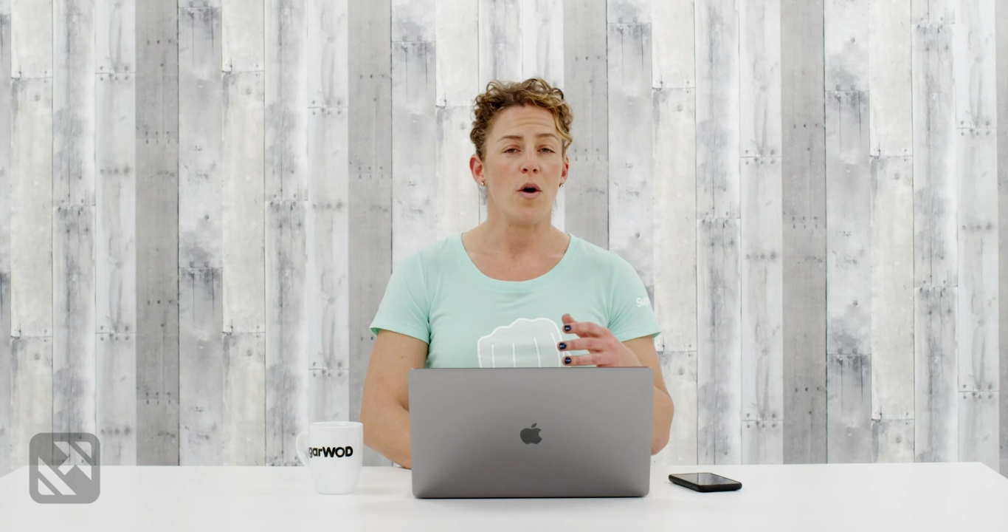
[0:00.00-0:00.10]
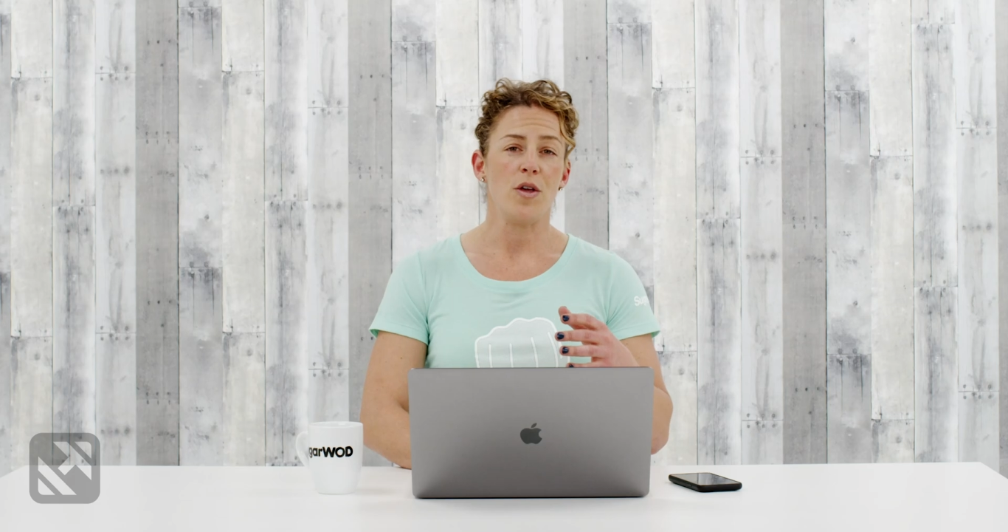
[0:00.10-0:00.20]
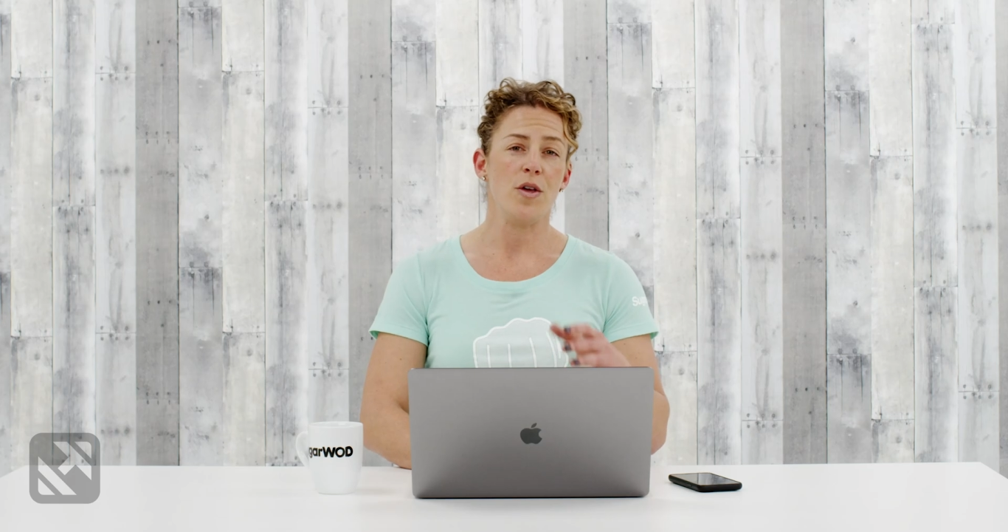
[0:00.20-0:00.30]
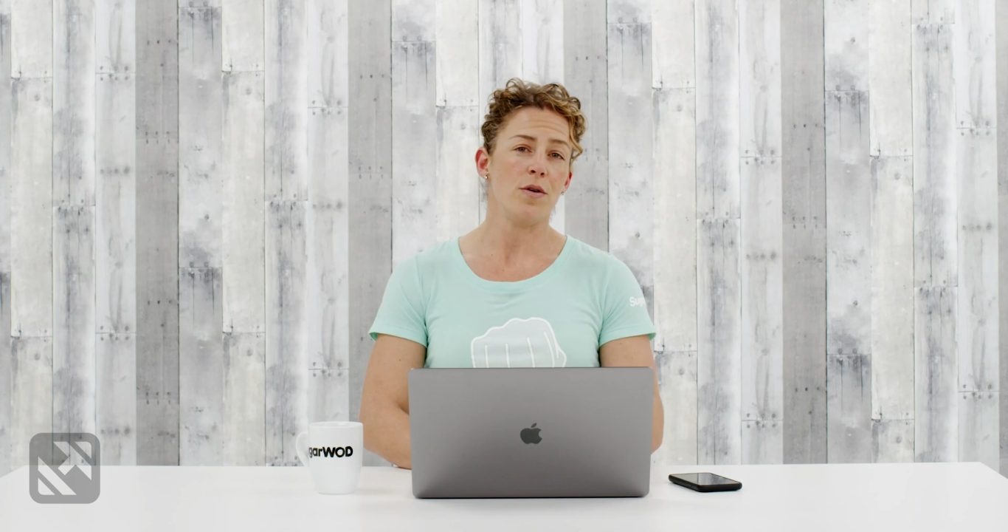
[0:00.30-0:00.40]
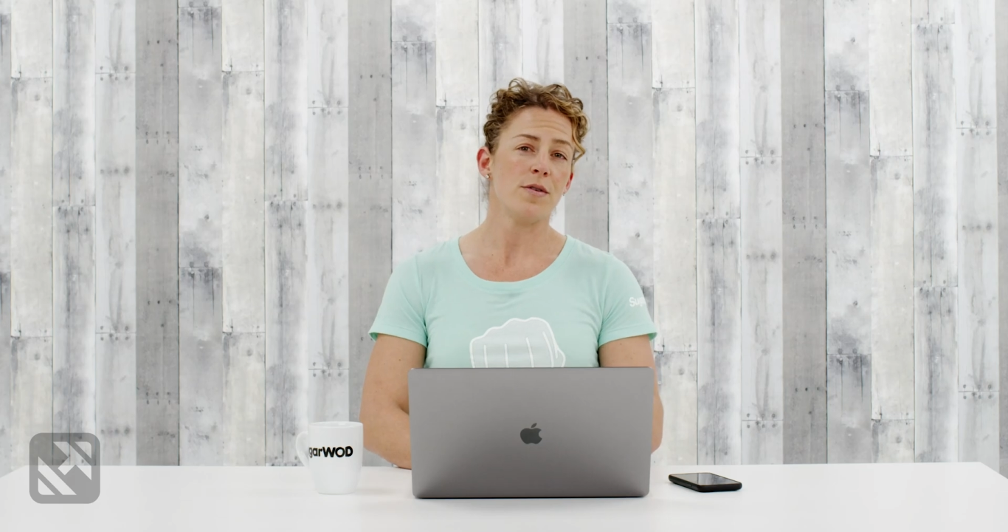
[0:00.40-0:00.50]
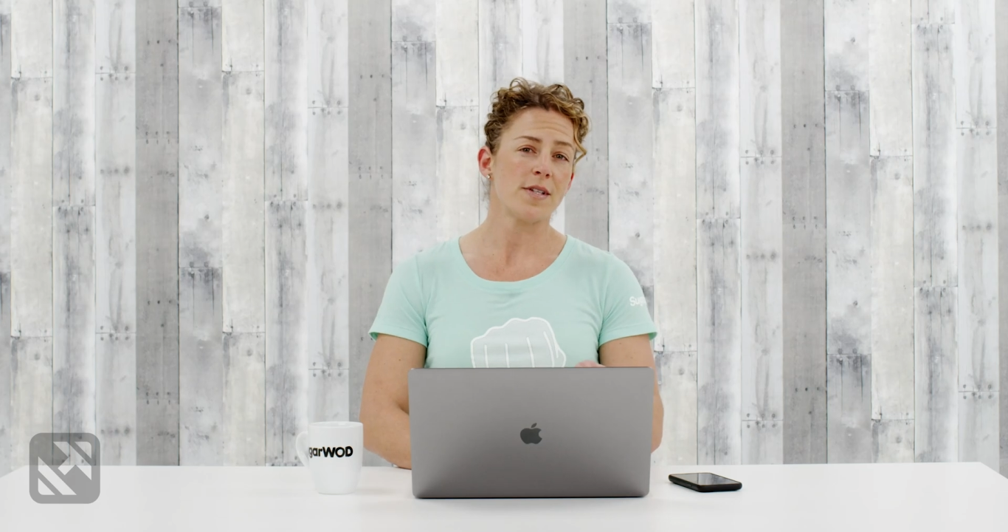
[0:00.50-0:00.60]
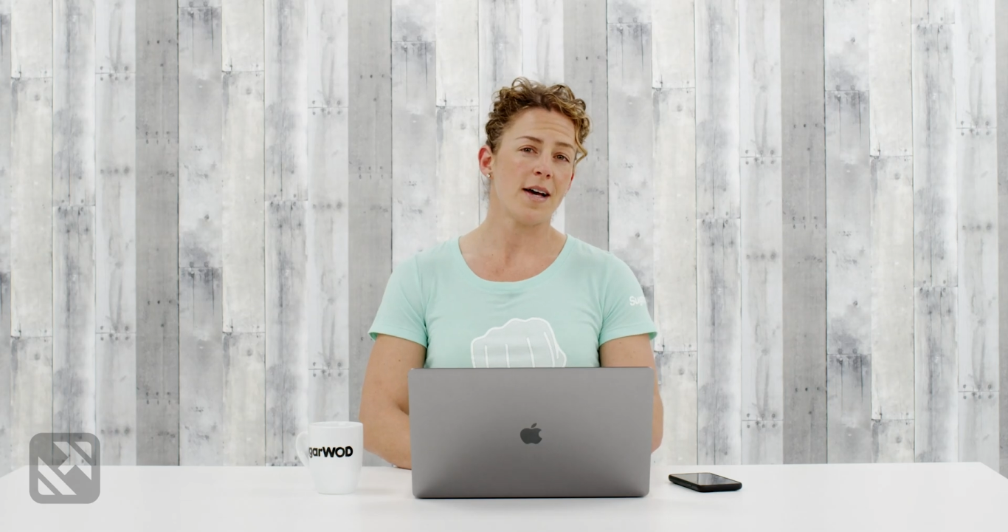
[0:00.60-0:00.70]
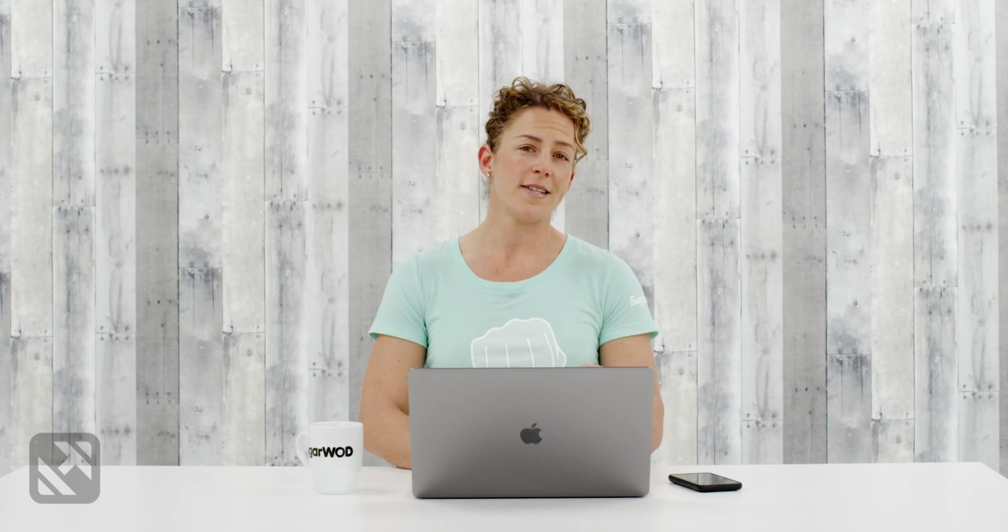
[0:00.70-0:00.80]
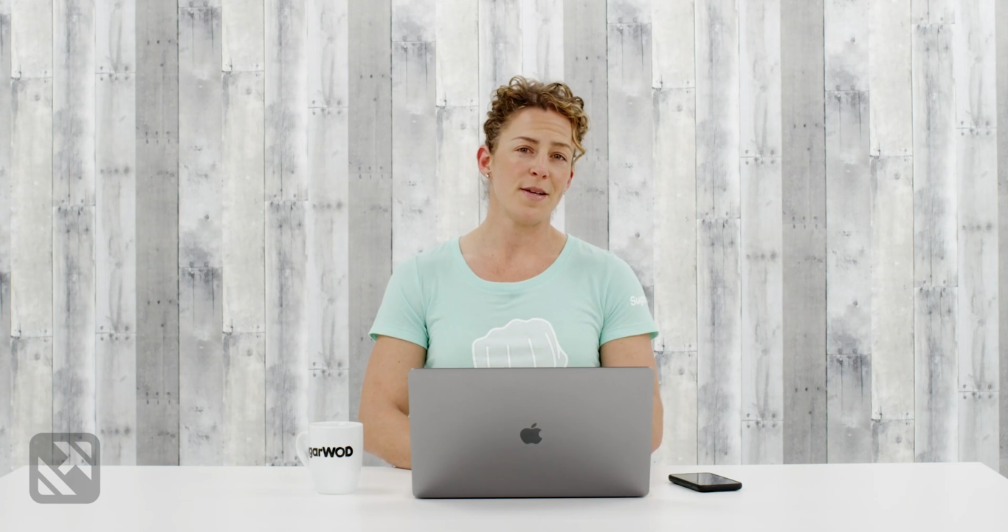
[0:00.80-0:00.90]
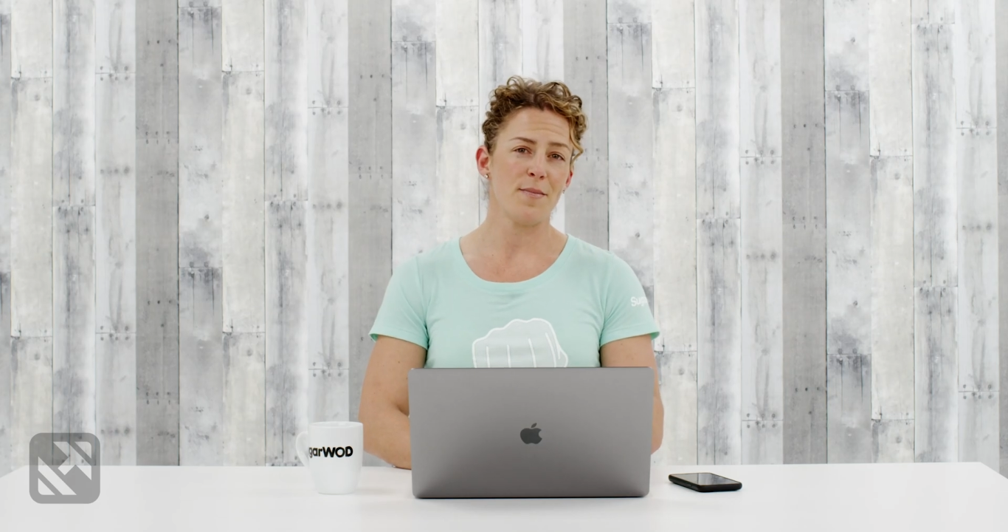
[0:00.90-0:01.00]
Use
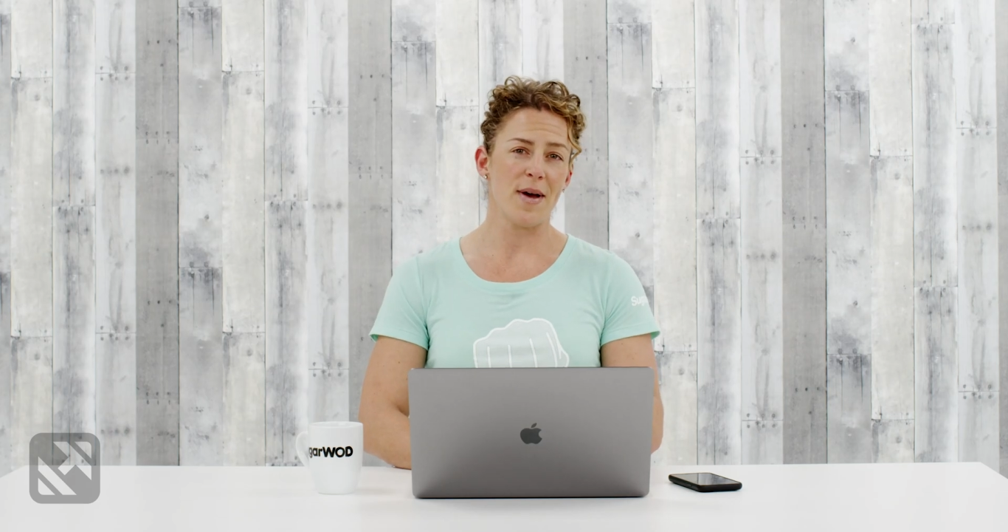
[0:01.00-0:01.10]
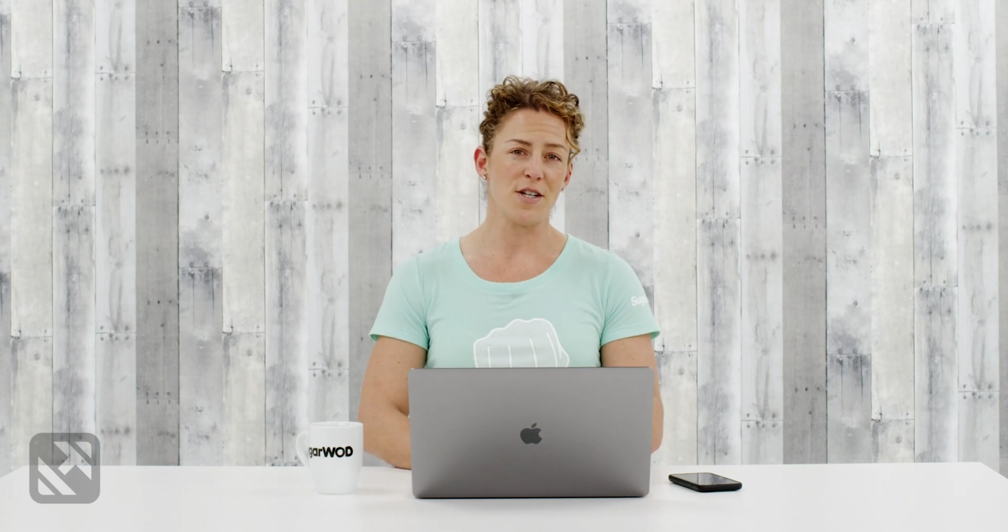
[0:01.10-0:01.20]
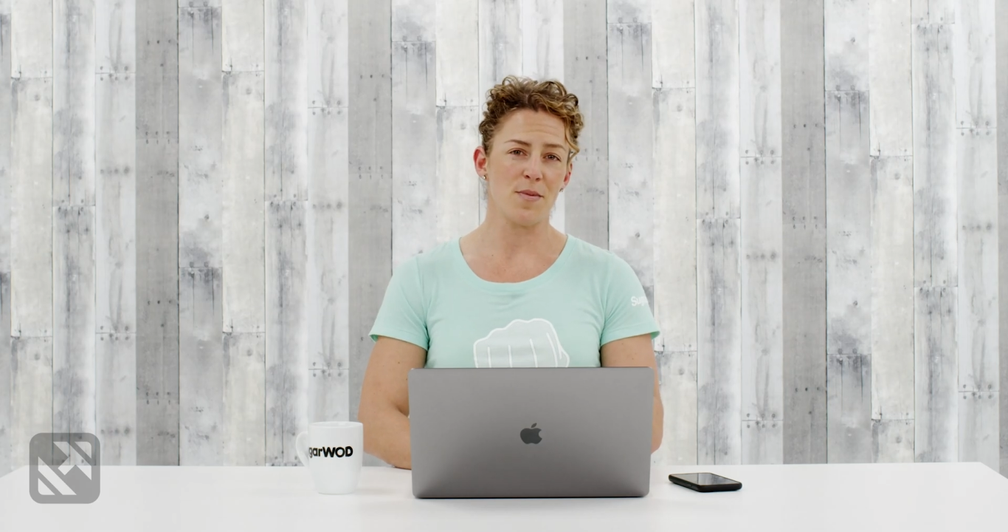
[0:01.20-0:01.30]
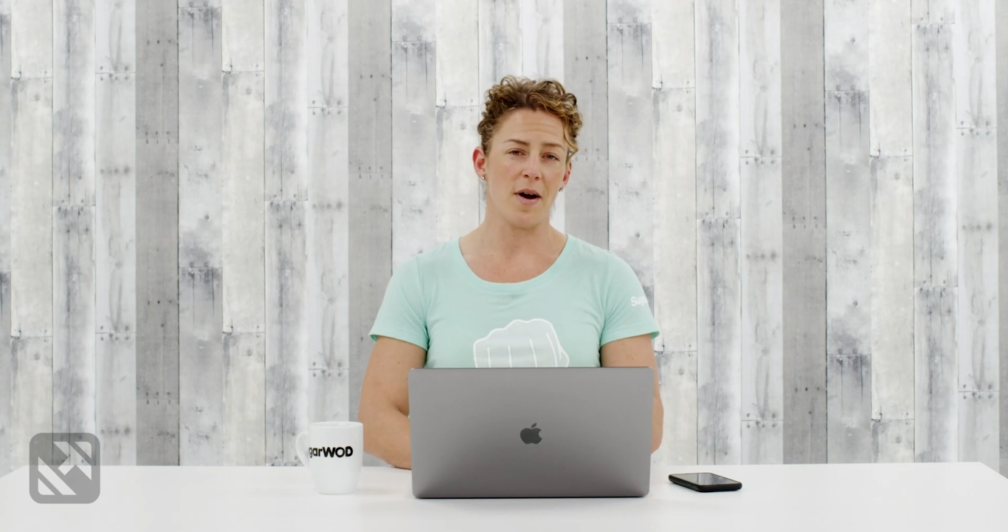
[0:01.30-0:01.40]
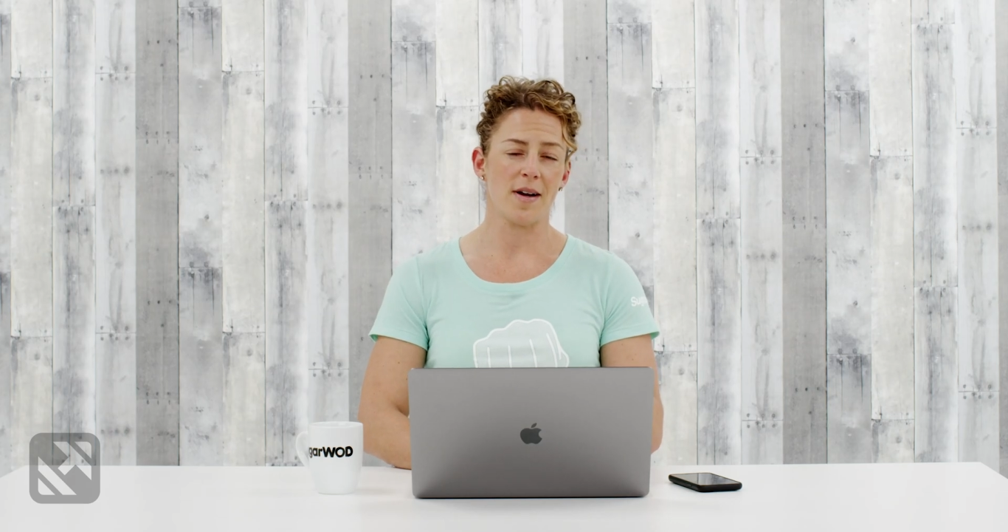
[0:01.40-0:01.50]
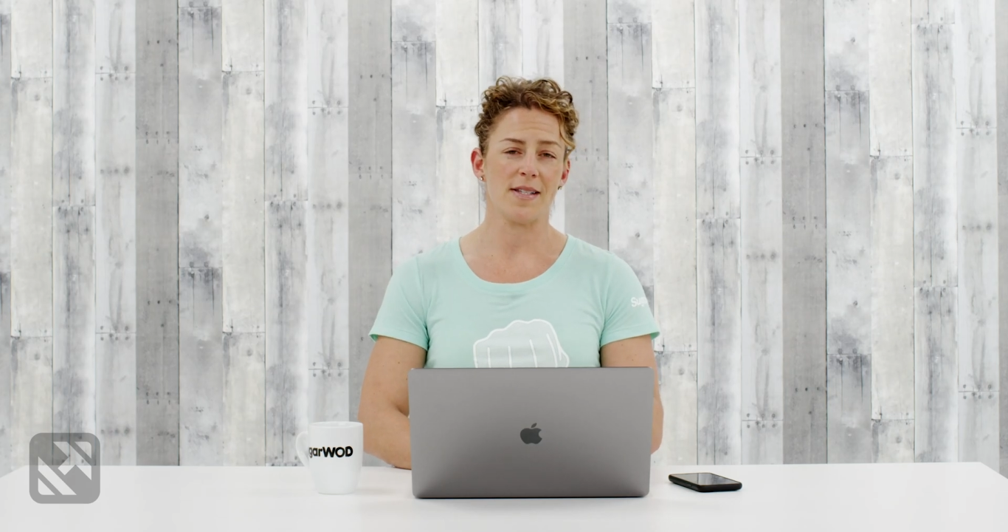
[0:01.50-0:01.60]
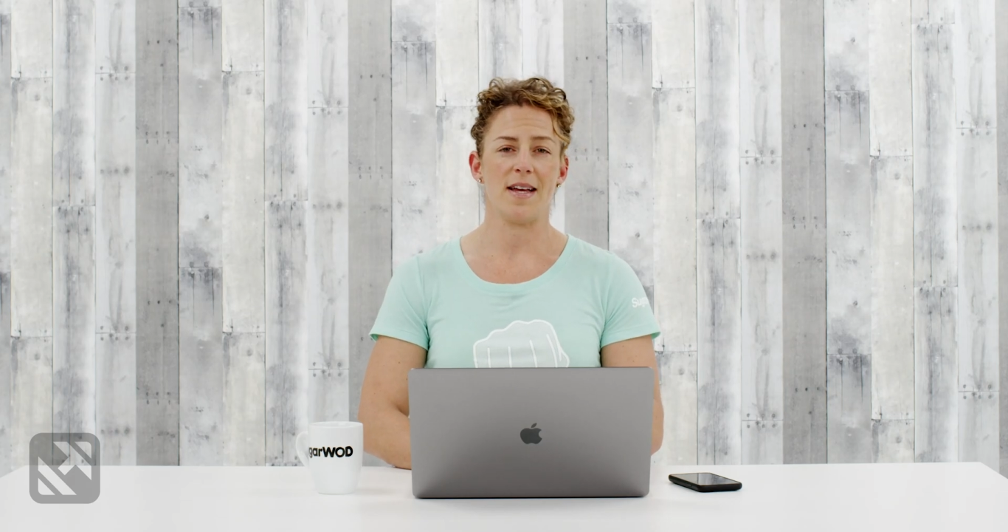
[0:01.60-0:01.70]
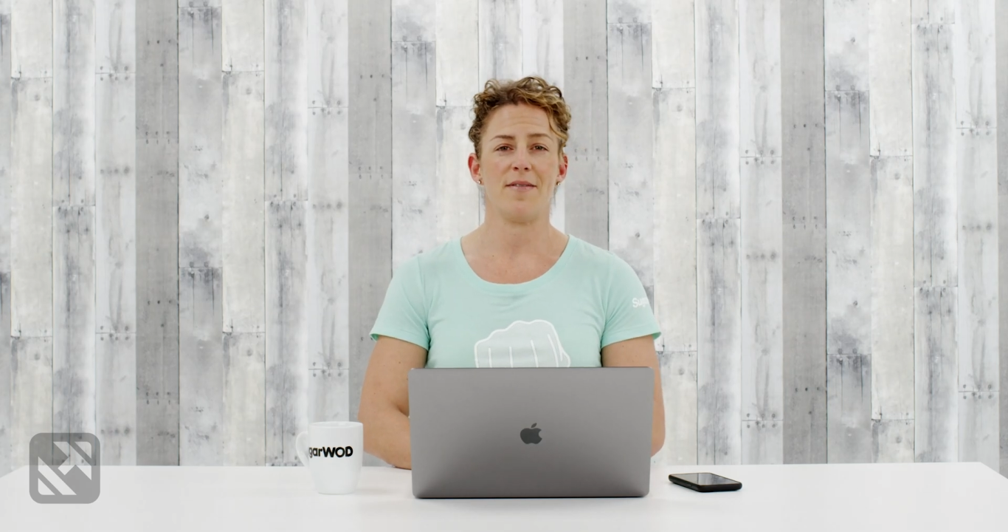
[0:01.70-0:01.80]
custom benchmarks